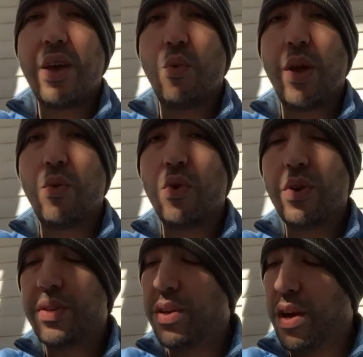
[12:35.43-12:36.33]
we
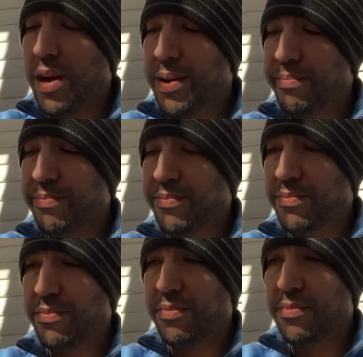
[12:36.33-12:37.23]
would
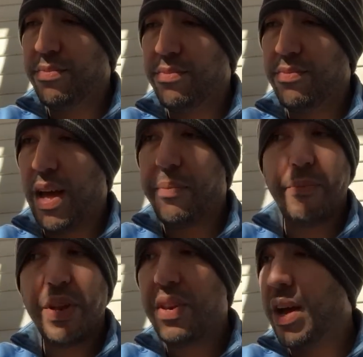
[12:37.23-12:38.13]
at
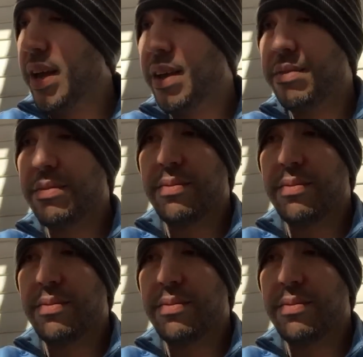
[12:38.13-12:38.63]
midnight,